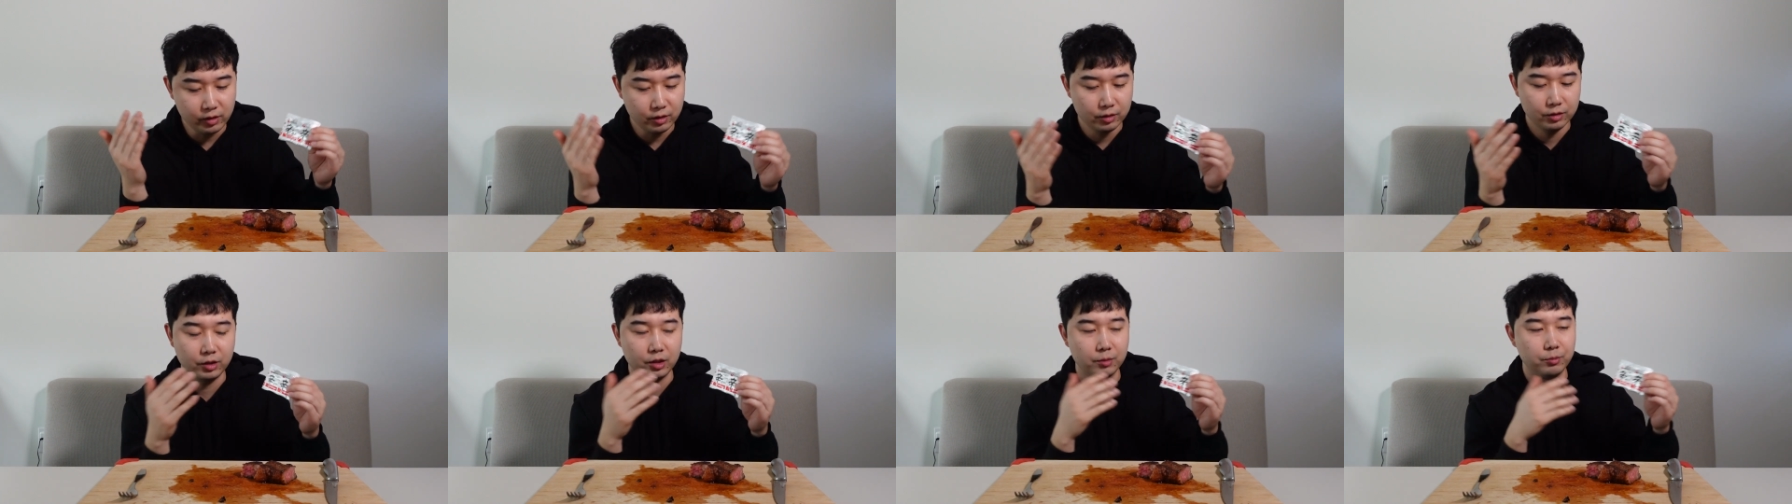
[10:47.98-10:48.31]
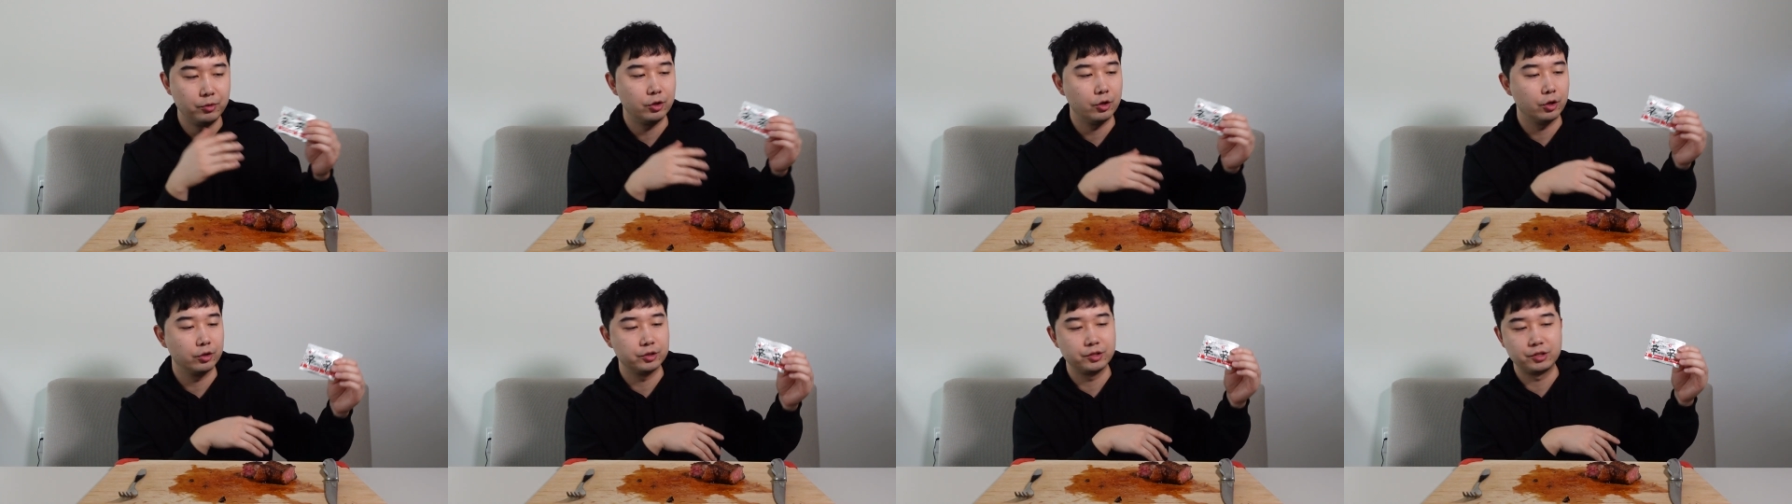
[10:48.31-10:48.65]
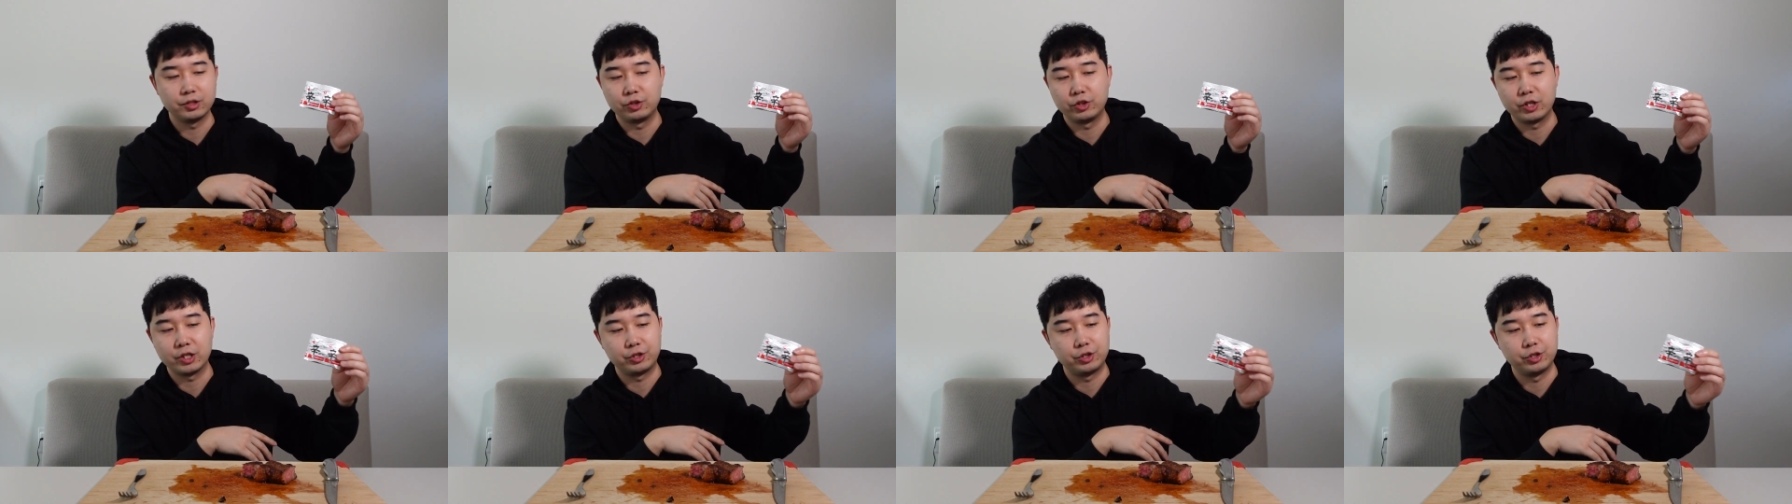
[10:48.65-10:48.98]
Give me all the
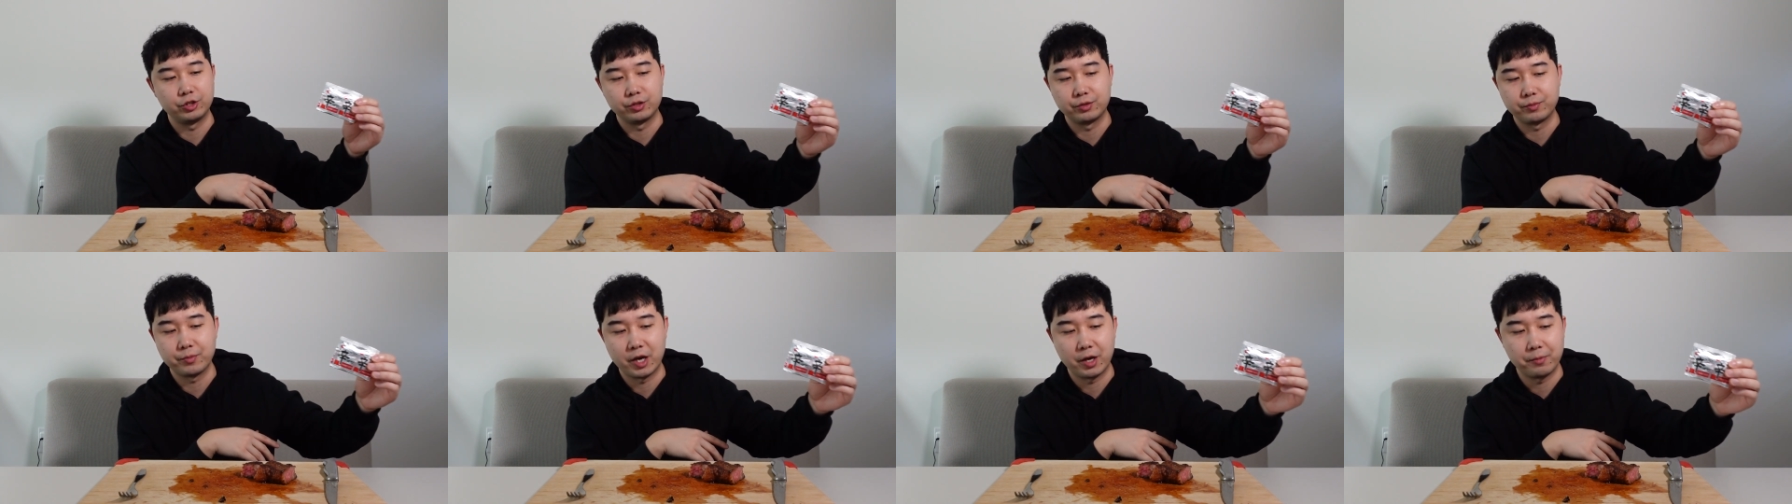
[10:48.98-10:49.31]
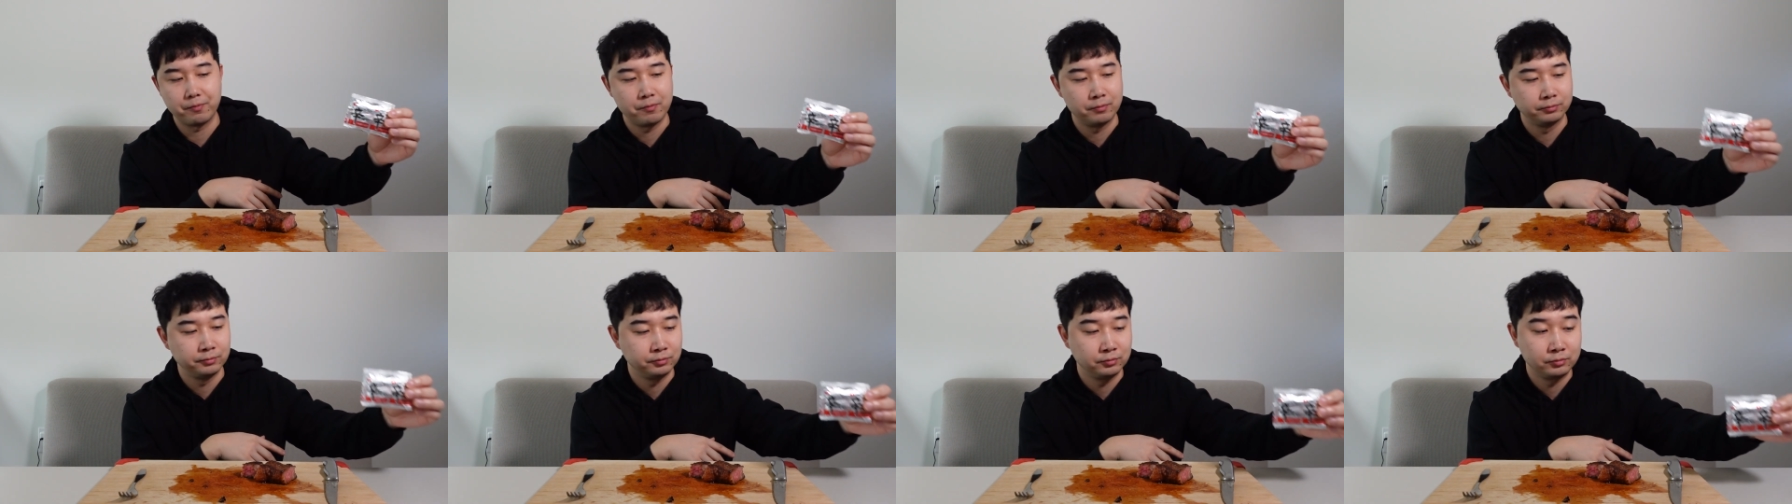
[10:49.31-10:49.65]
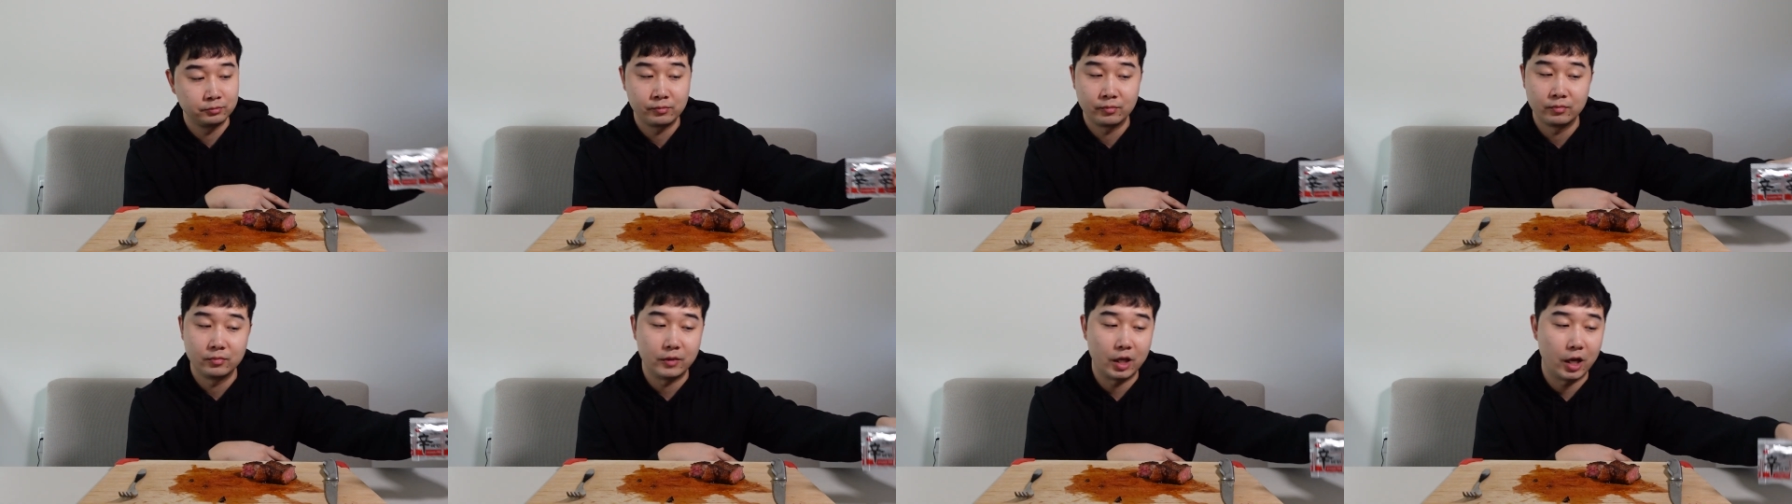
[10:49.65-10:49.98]
suggestions, man.
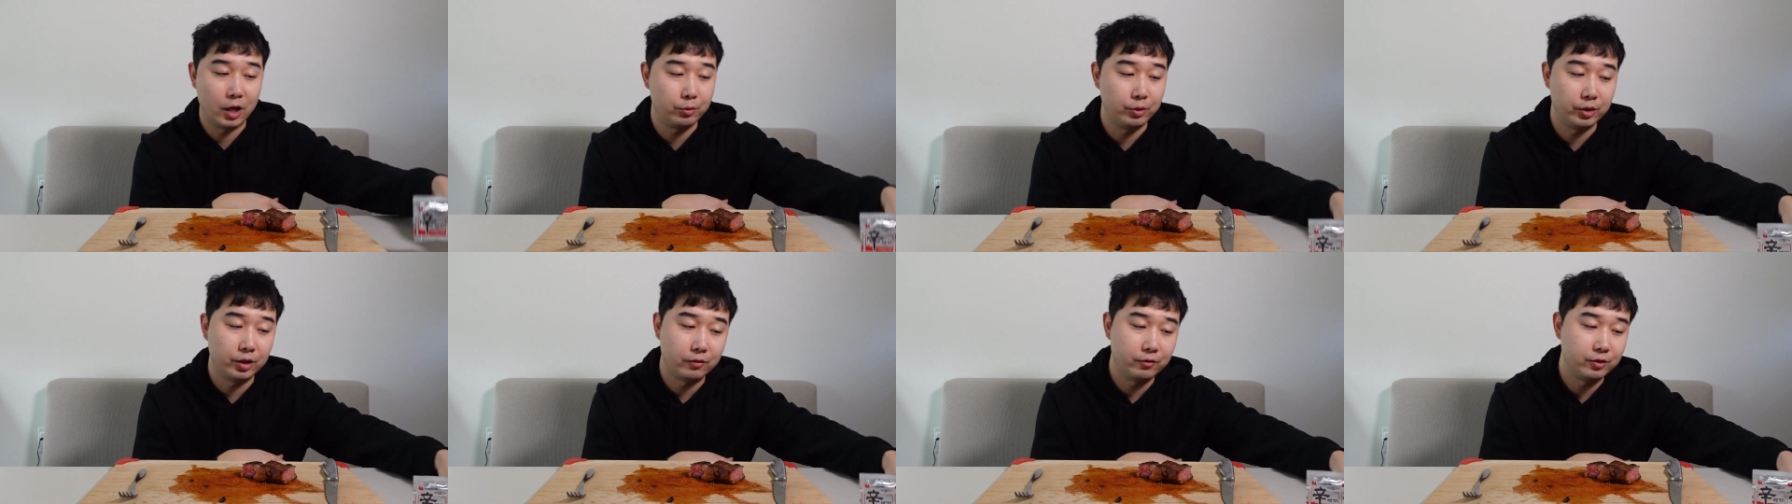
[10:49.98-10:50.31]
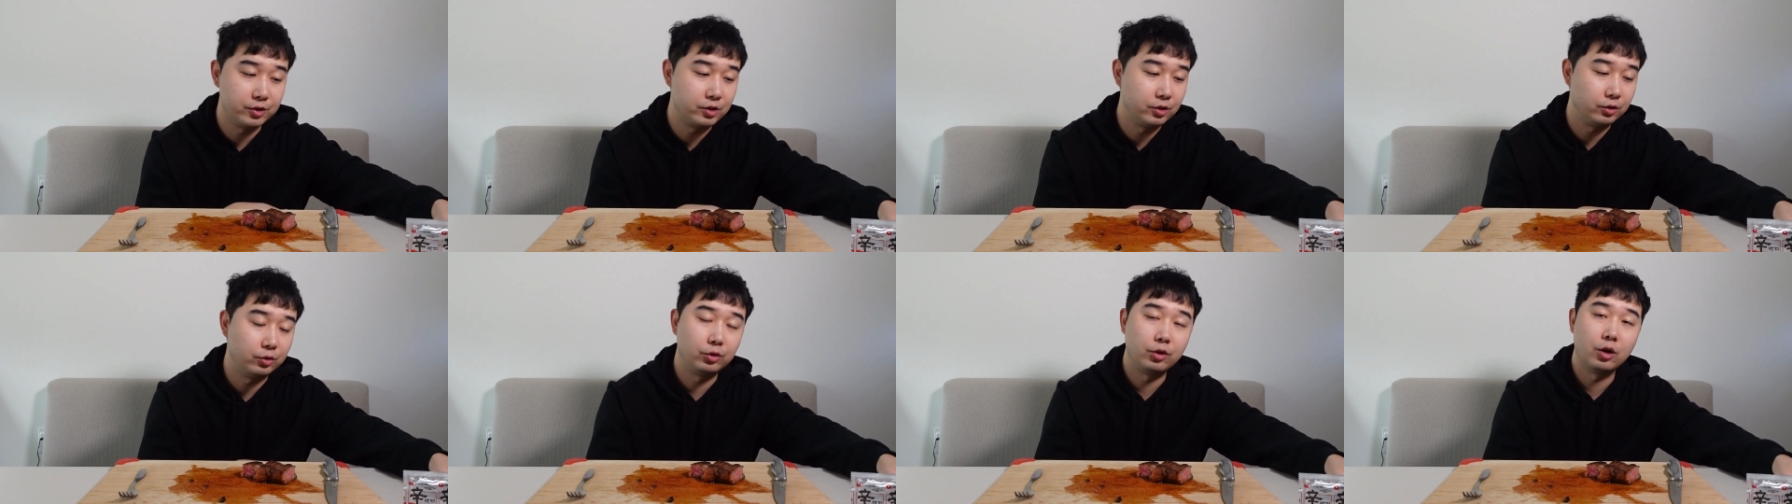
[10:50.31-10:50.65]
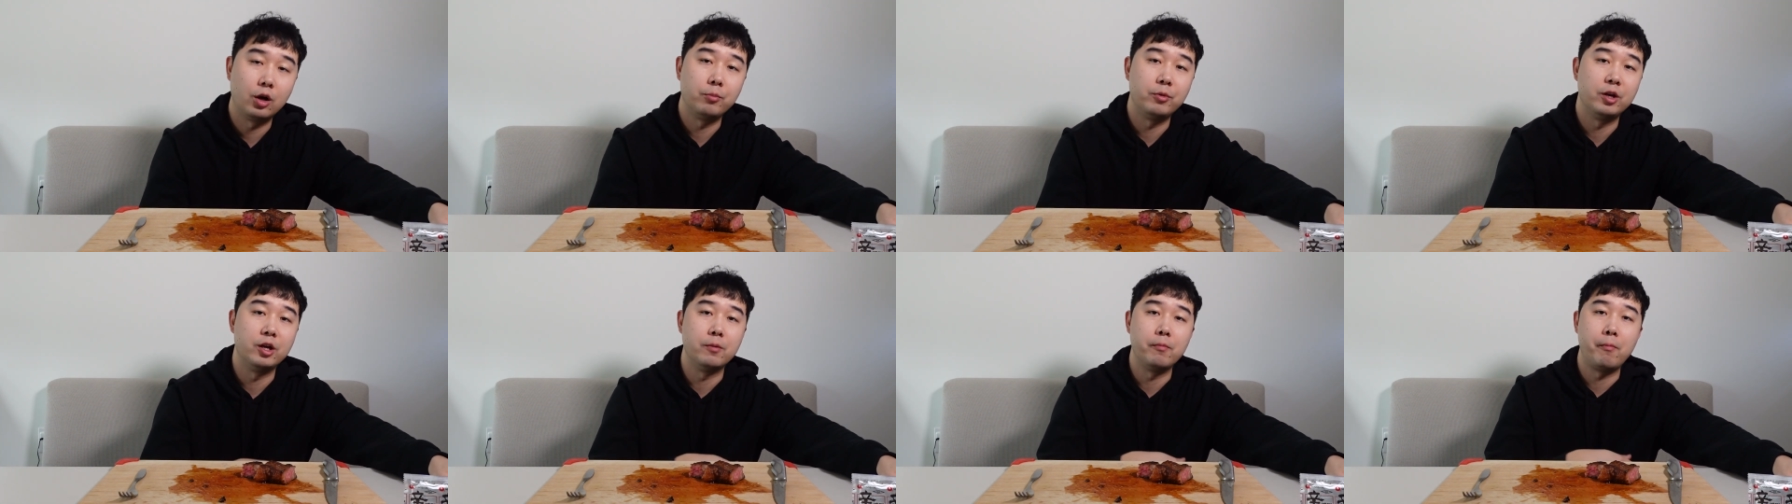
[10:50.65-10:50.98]
I read every single
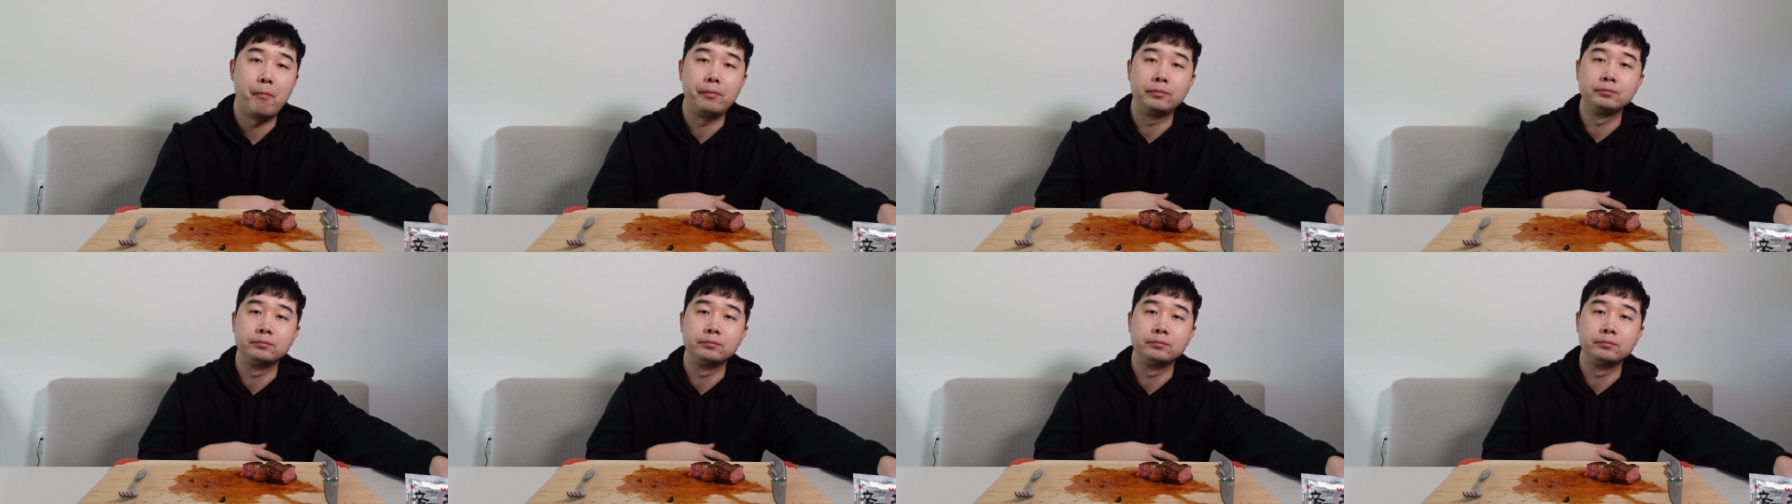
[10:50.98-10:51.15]
comment.